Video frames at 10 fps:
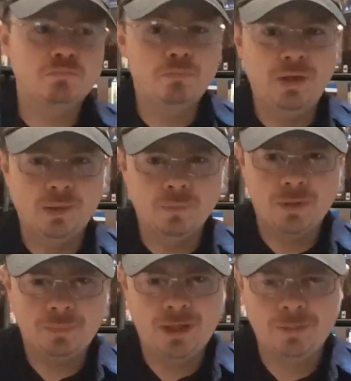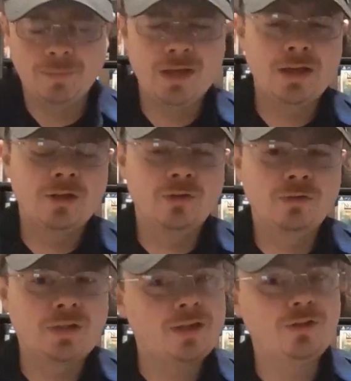beat 'em up game.
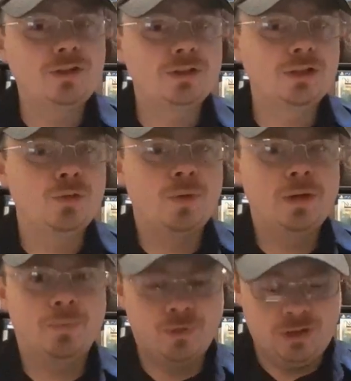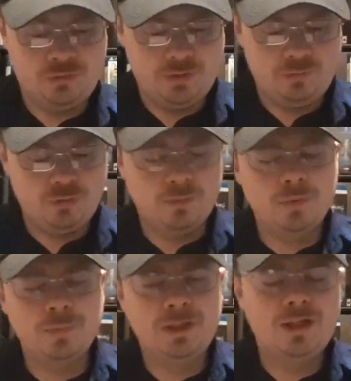That's actually quite impressive. So I'm
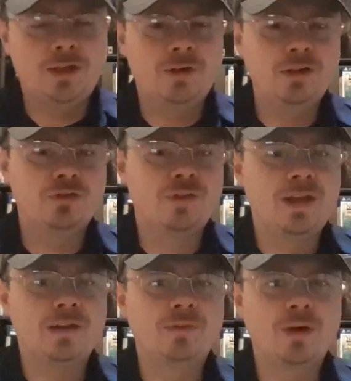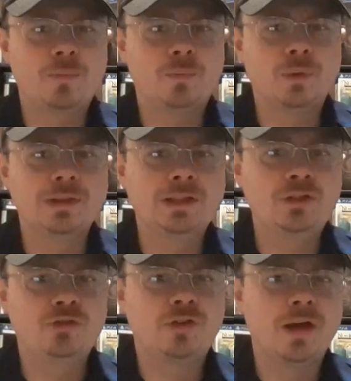gonna be curious. They have not
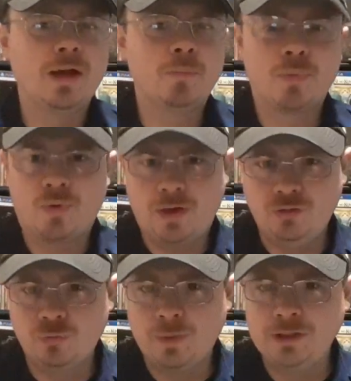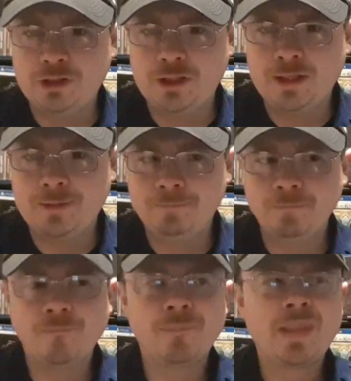released a price range yet.
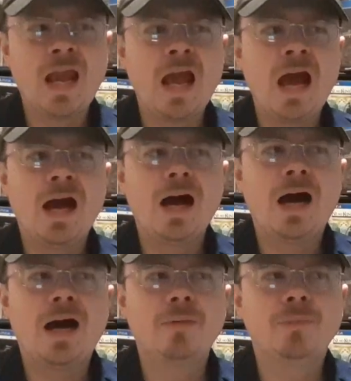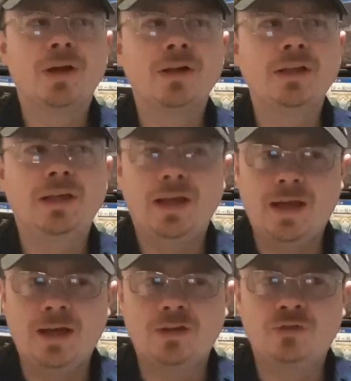I'm gonna
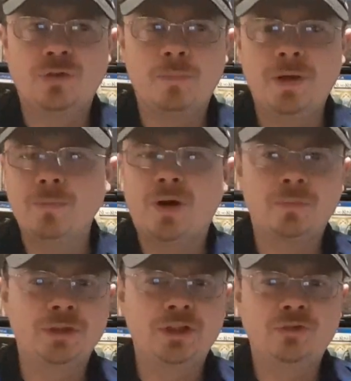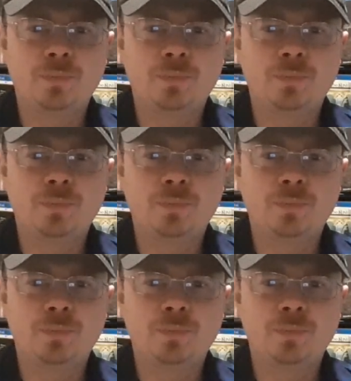guess the pinball machine's